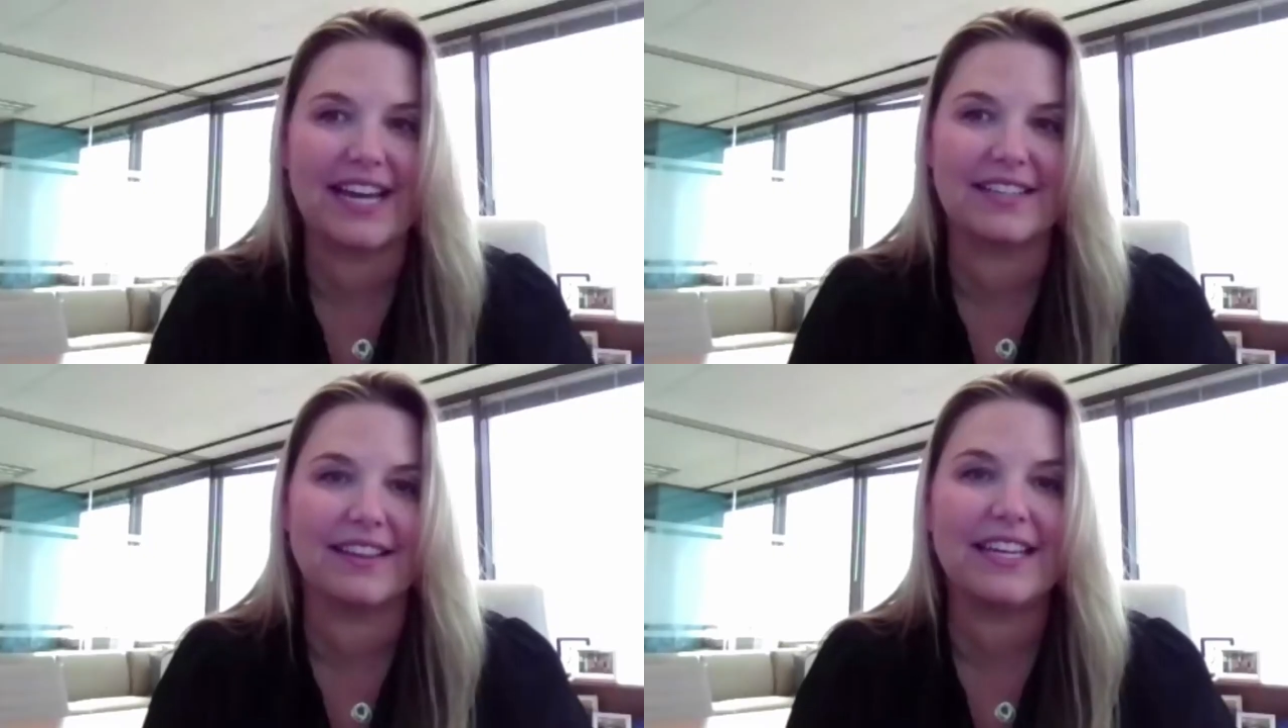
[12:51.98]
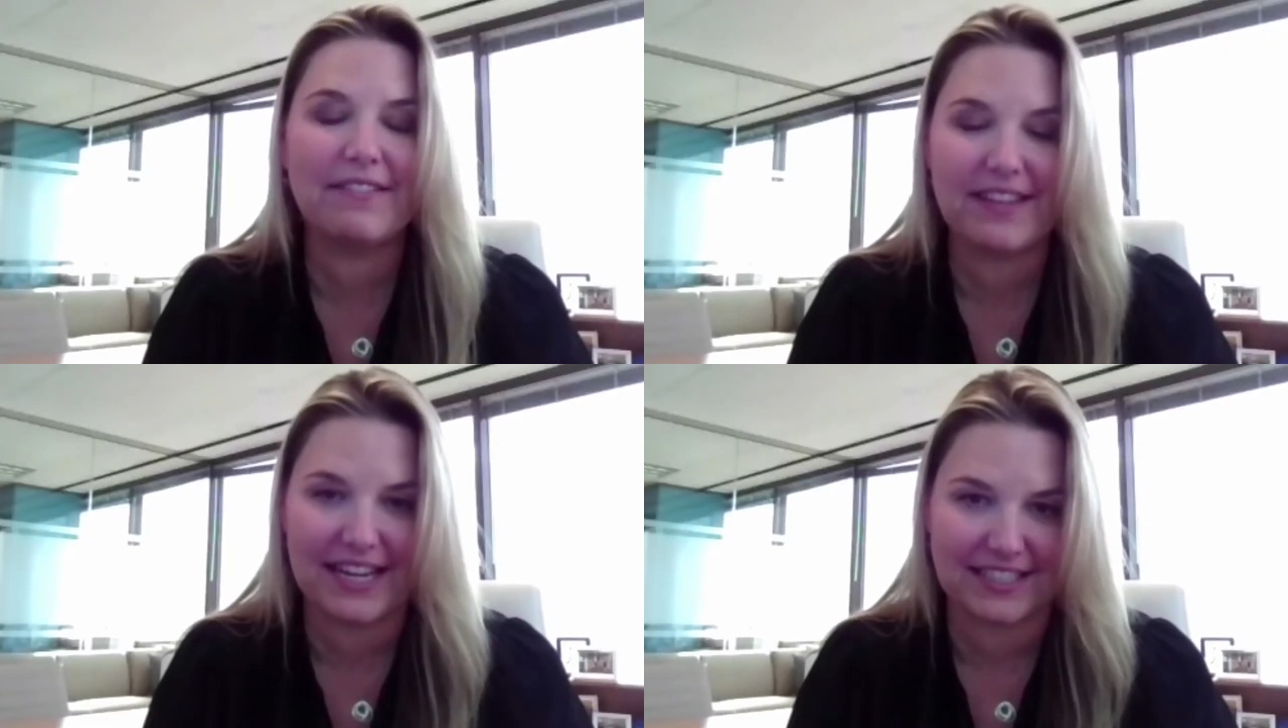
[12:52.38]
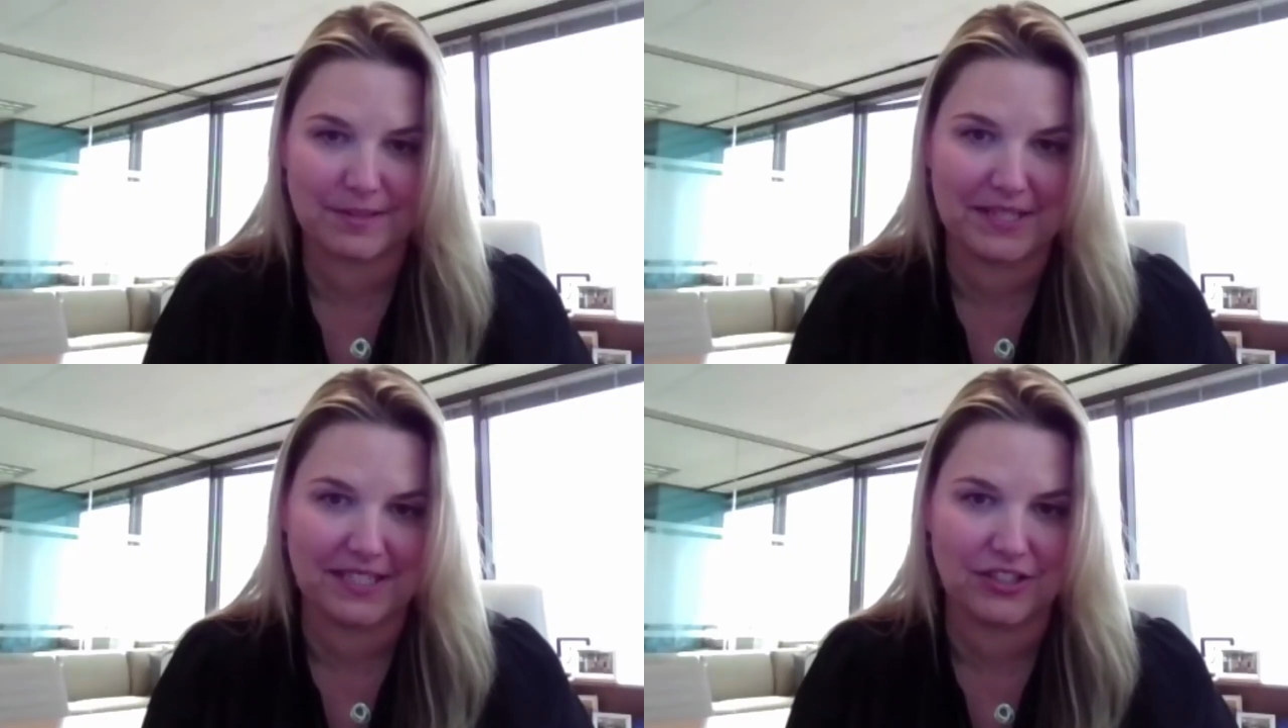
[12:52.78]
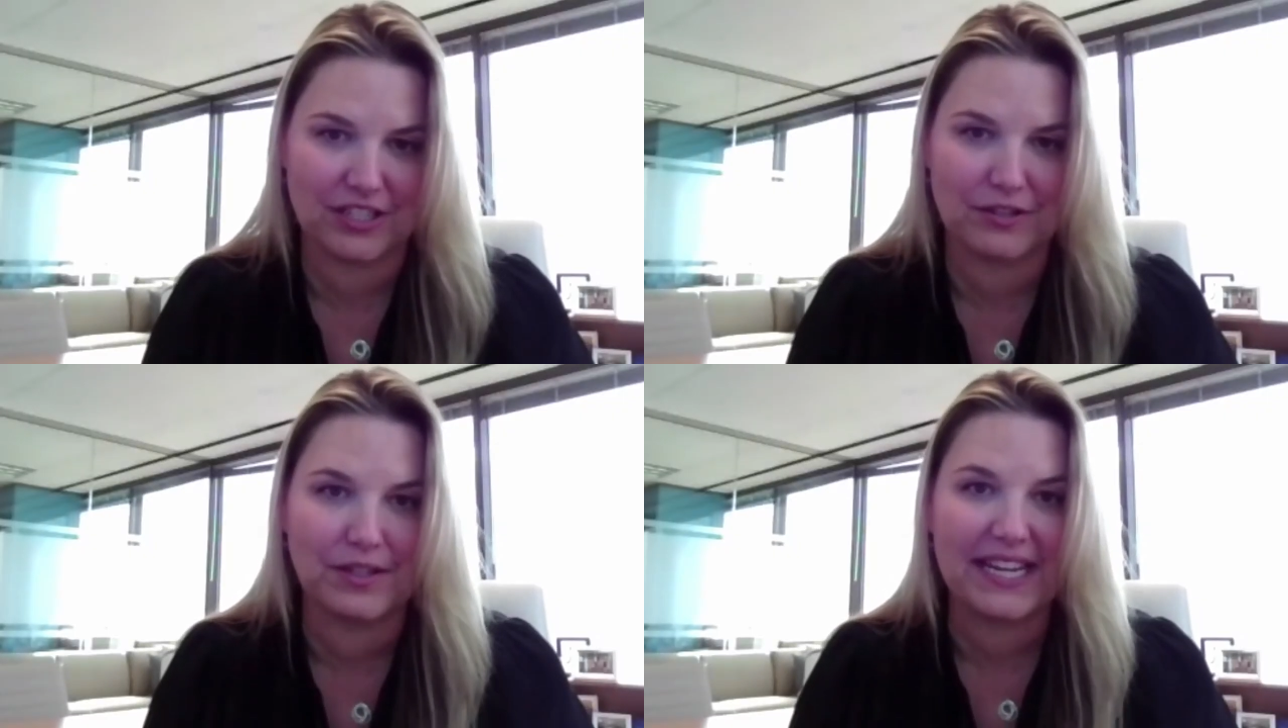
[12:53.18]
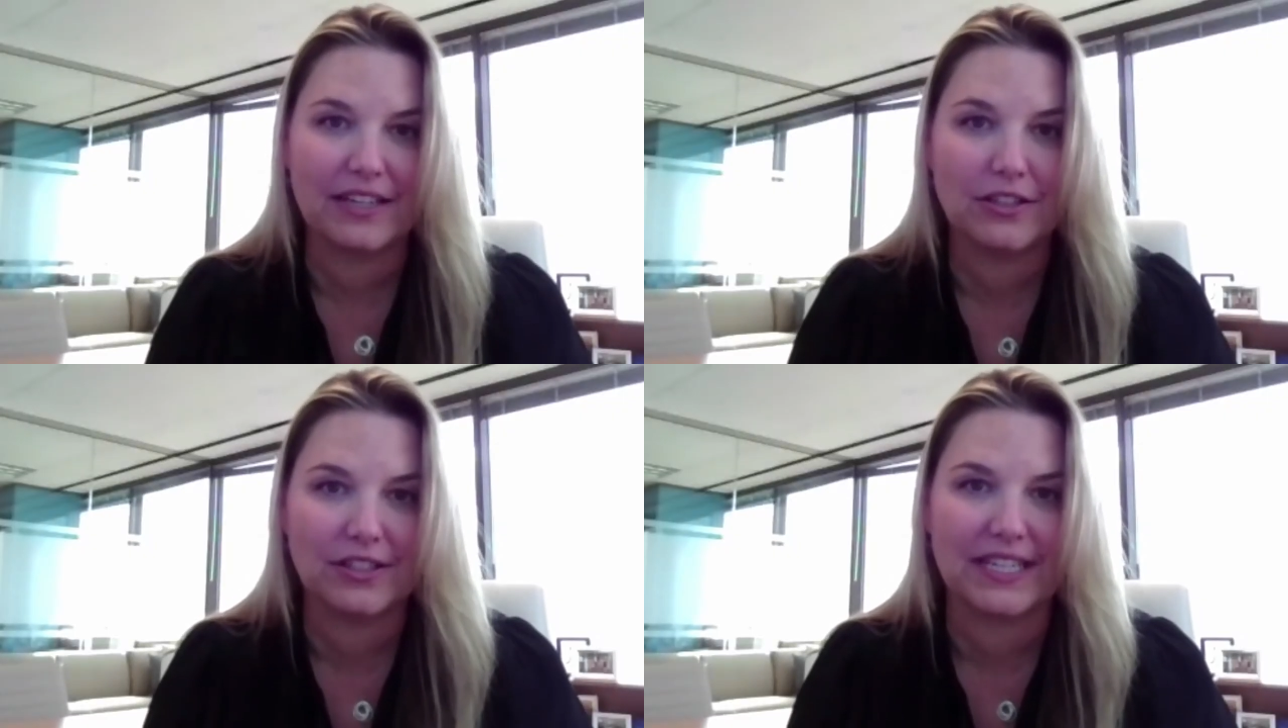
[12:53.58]
had to leave the expedition due to
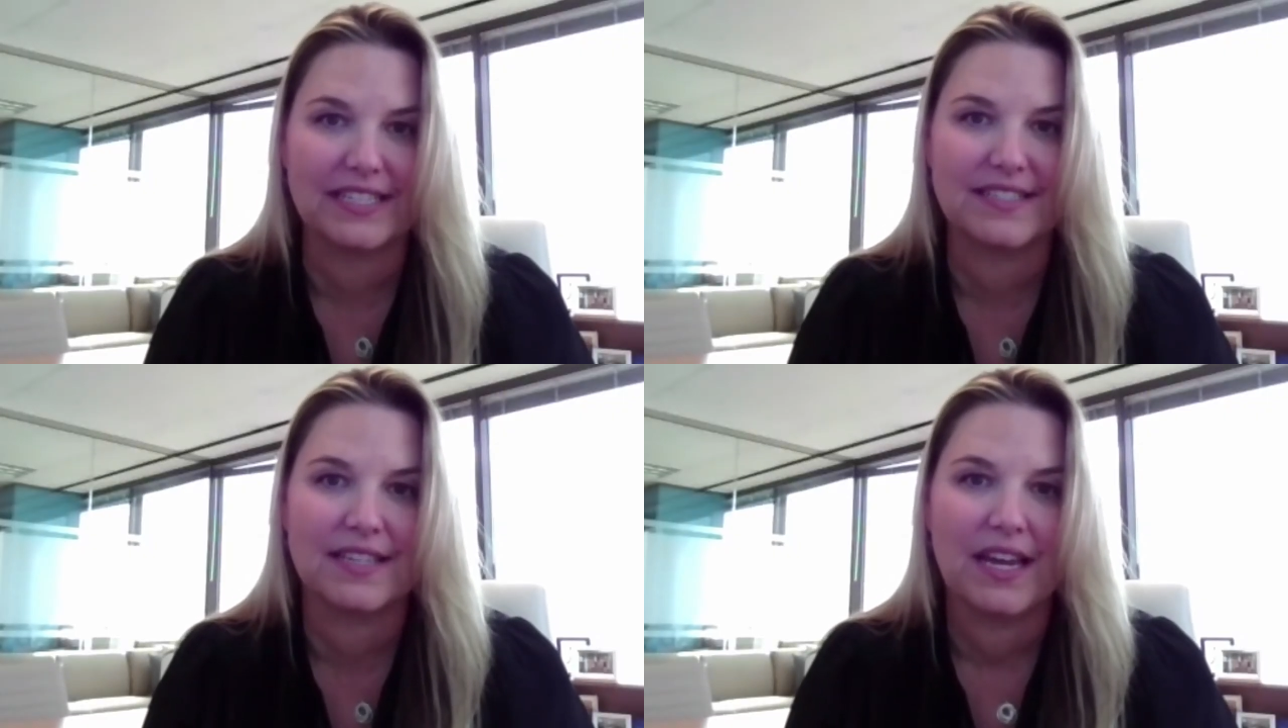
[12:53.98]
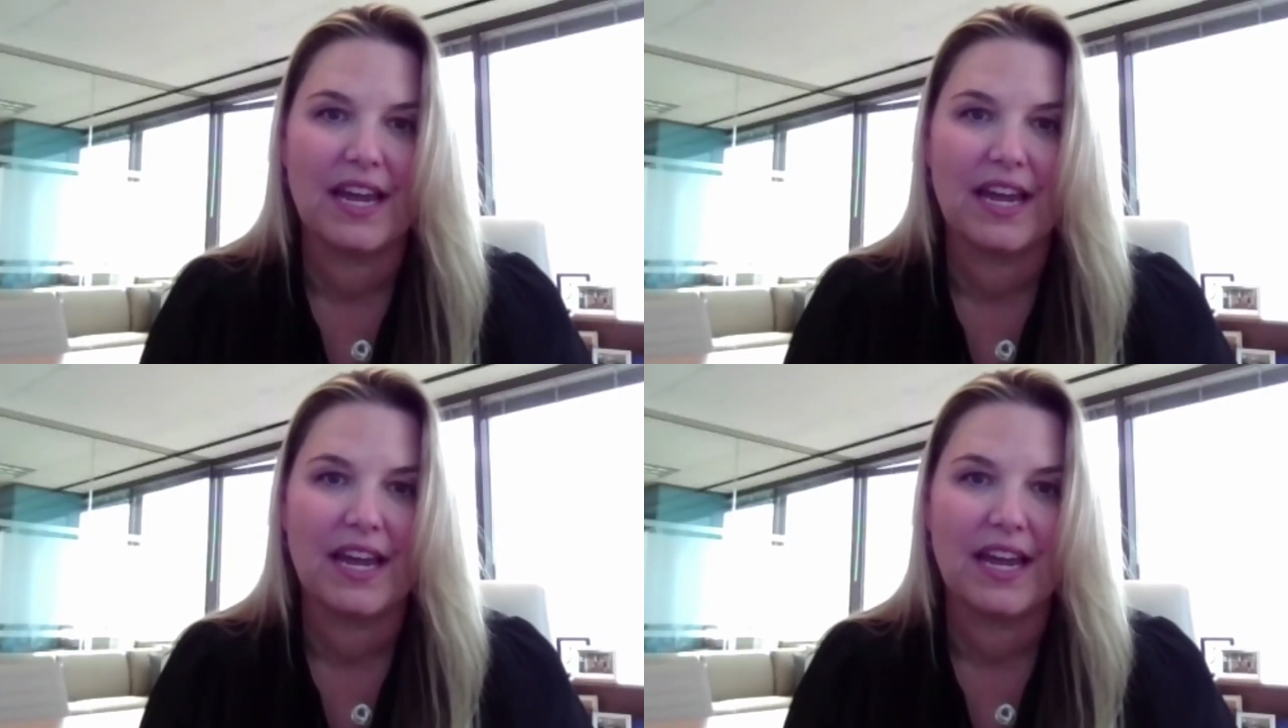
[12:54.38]
illness.